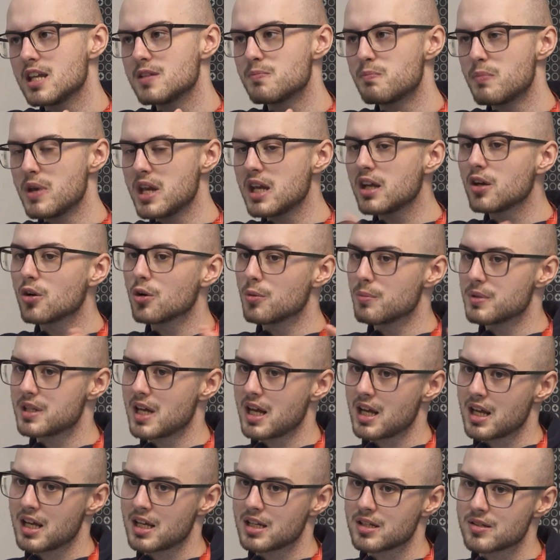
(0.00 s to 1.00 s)
is being
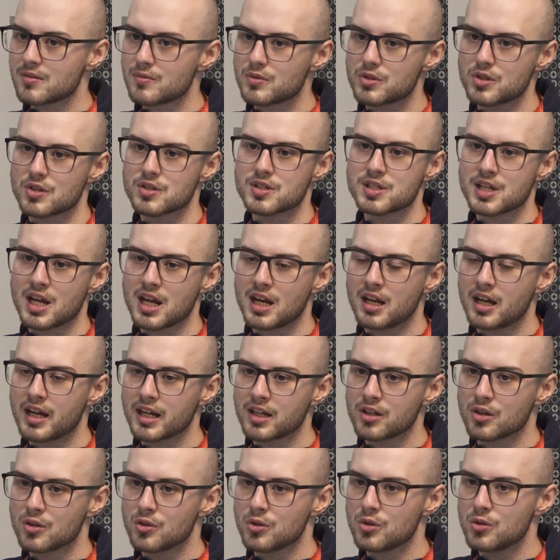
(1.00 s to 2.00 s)
updated, so say
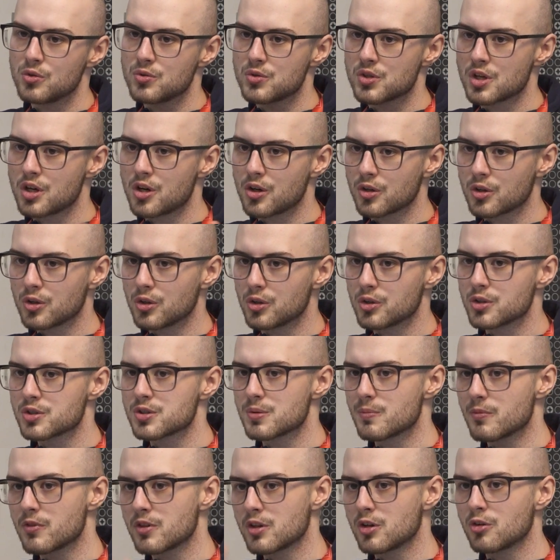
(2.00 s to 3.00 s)
like a news article
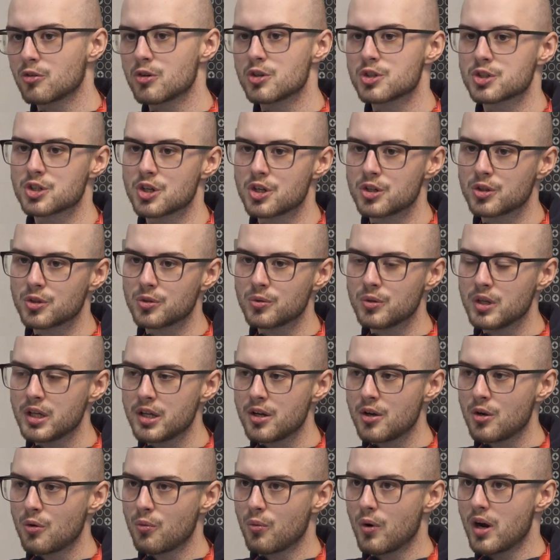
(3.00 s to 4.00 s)
or something, or a journal,
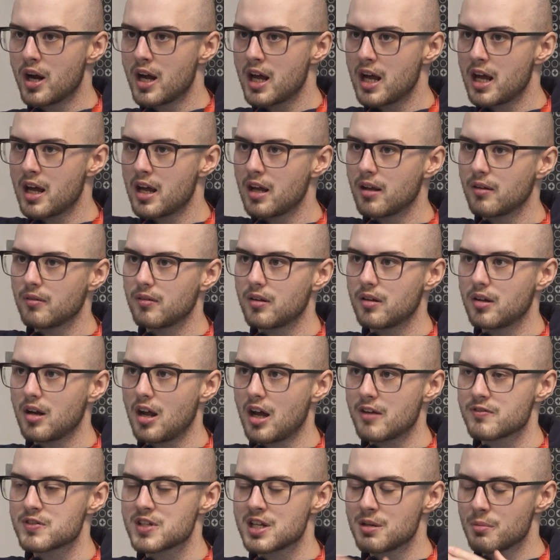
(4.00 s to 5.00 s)
where
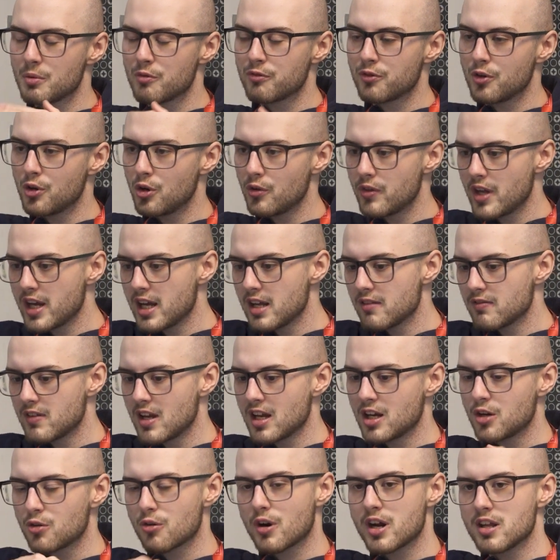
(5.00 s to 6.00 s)
I've seen it before, they
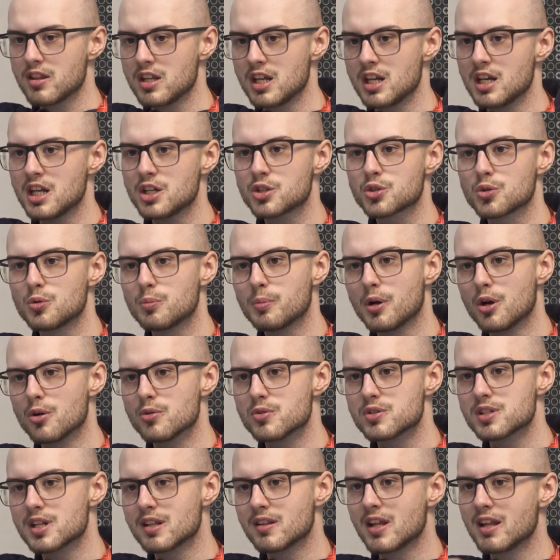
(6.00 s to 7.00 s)
create the initial
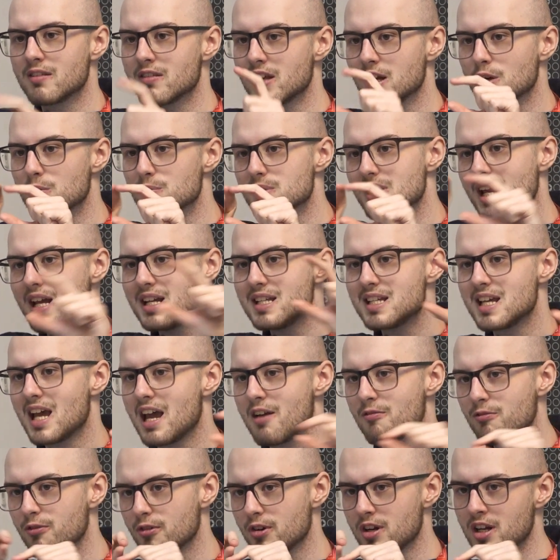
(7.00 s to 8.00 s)
post and then they update
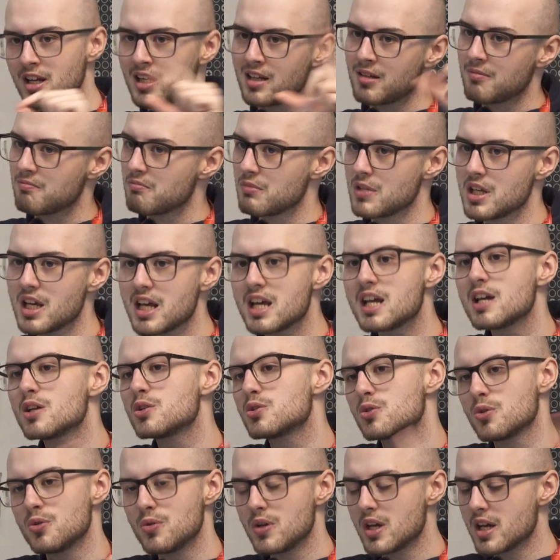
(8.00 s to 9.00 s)
it every
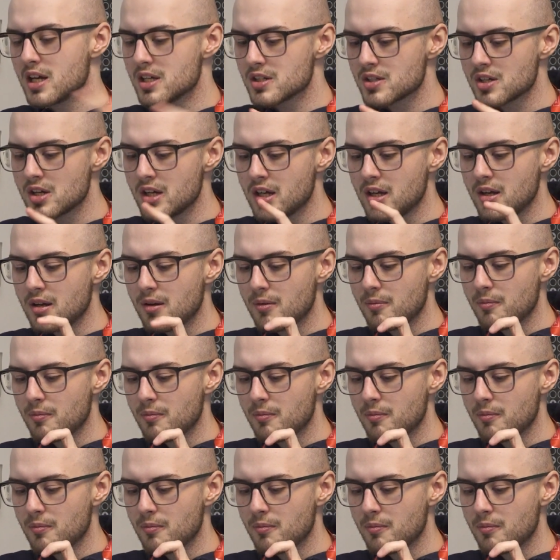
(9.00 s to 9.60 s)
year, 2 years.